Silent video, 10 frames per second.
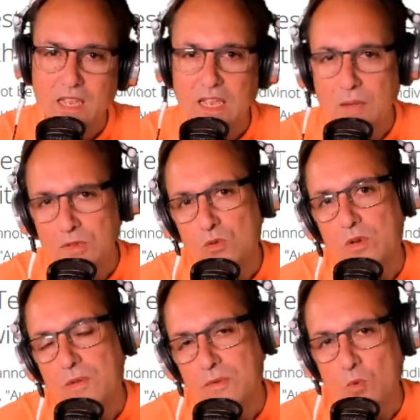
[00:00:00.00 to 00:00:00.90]
Hey, how you
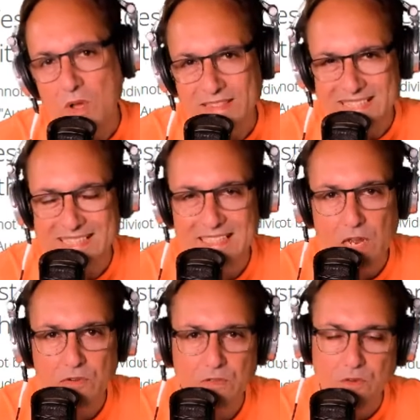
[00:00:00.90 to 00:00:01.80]
doing everyone? This is
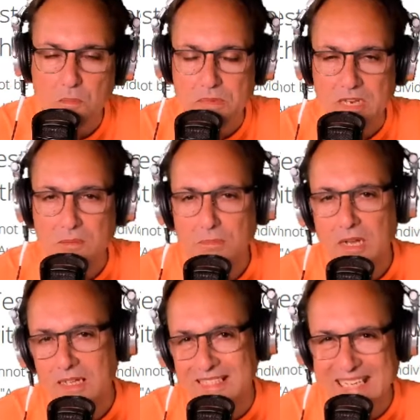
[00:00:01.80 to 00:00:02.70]
Dario from
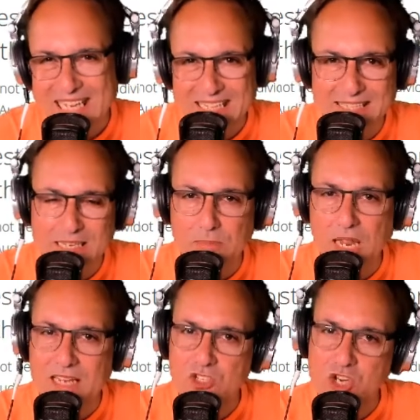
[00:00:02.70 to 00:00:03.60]
MediaBox ENT
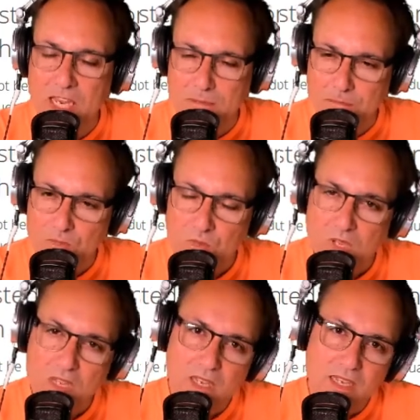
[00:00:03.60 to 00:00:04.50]
Blockchain.
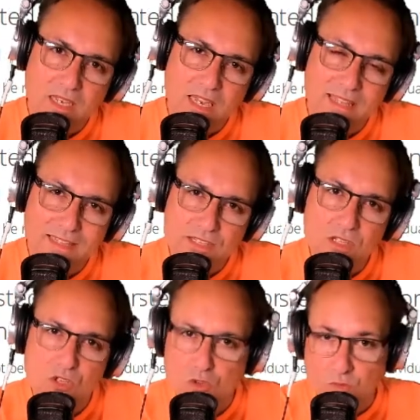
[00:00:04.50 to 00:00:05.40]
And this
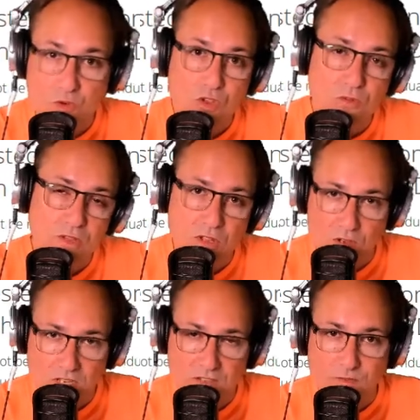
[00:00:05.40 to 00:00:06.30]
is the software you're
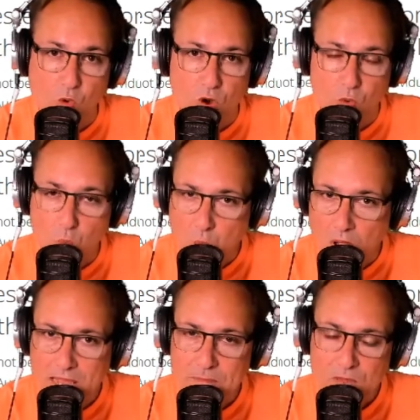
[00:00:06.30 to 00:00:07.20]
looking for.
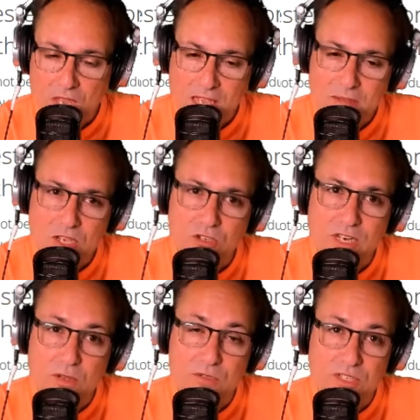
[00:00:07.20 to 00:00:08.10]
Why?
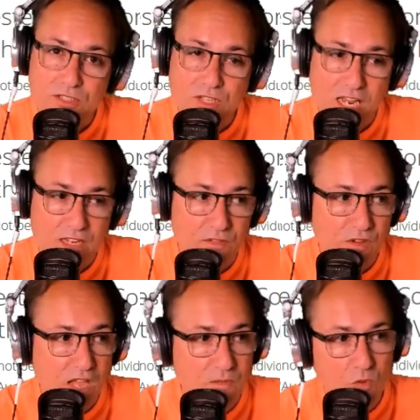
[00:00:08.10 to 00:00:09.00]
Because now it's time
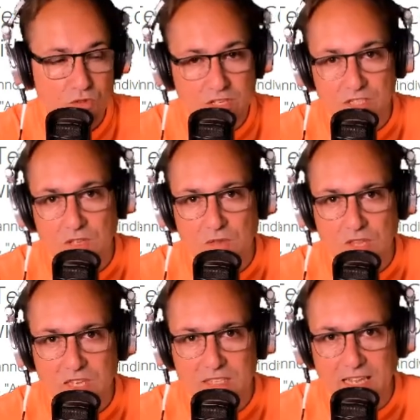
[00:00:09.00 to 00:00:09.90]
if you have all these
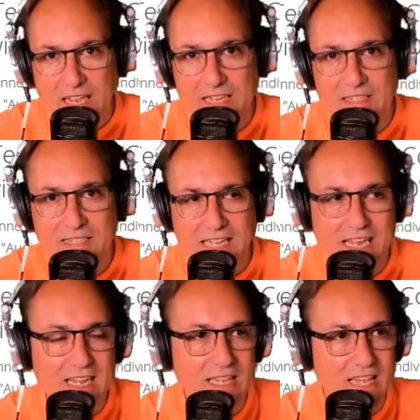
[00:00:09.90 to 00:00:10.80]
DVDs, I guess it's
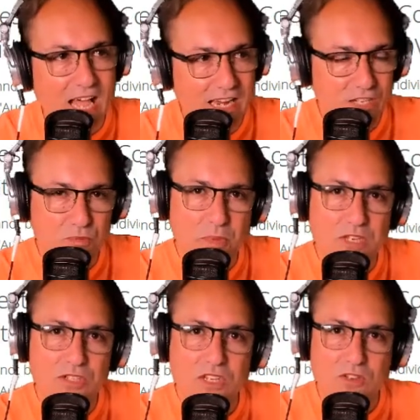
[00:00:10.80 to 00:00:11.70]
taking a lot of
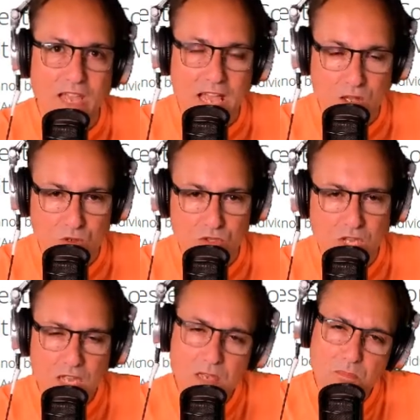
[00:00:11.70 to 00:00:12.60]
space in your
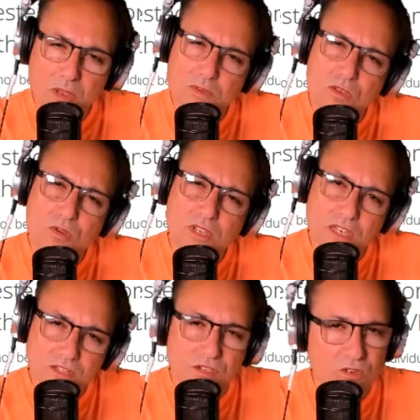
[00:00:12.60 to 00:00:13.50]
house. Maybe your
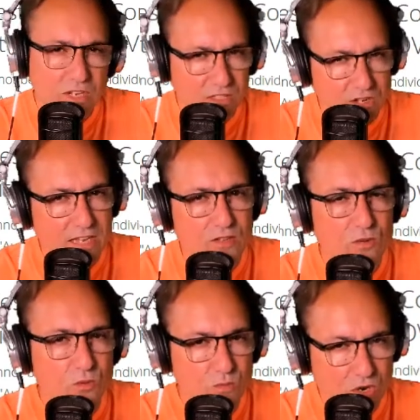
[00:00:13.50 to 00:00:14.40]
kid, you know, kids like
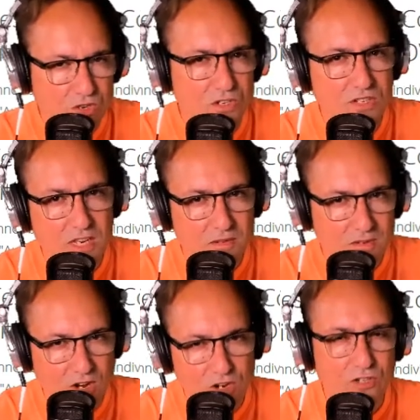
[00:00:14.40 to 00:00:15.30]
to watch the
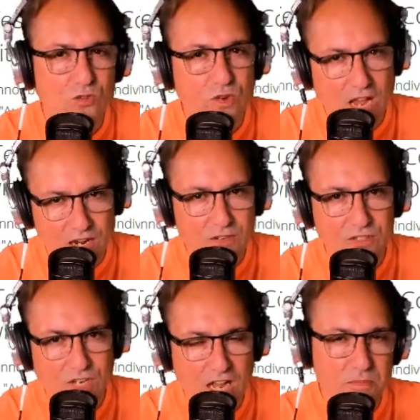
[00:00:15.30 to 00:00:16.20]
same cartoon a
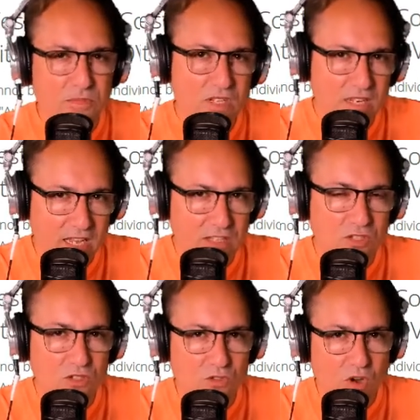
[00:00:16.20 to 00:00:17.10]
hundred times and it
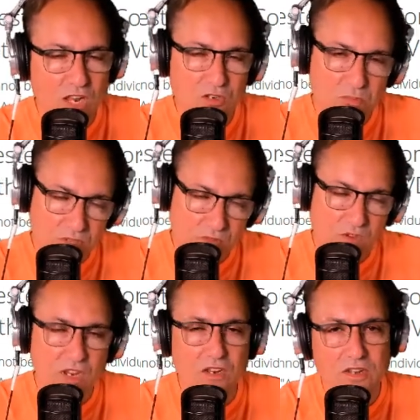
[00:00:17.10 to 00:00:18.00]
gets a scratch, the
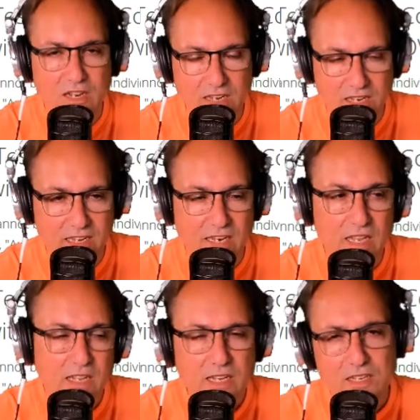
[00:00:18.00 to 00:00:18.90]
finger you gotta clean,
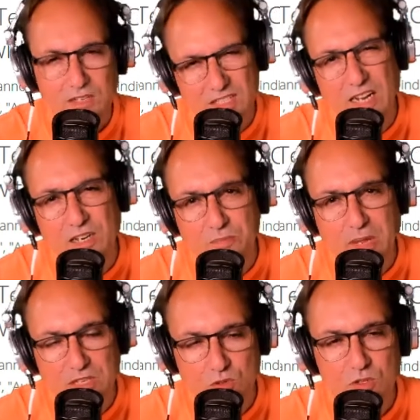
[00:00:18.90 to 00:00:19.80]
and takes a lot of
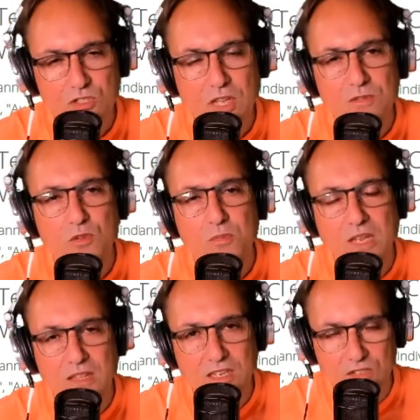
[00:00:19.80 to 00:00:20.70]
space. So it's time to
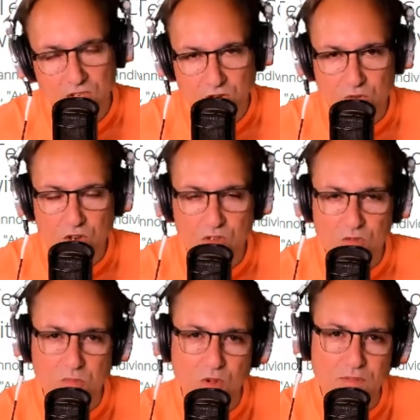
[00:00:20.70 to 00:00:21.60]
make this in a real
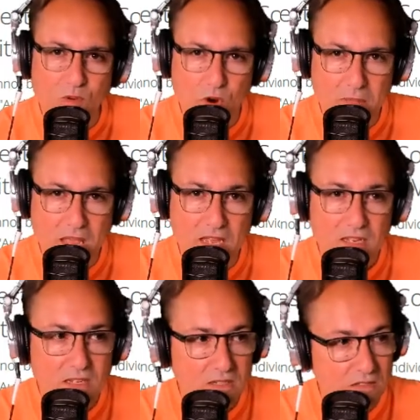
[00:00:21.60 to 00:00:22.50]
small format,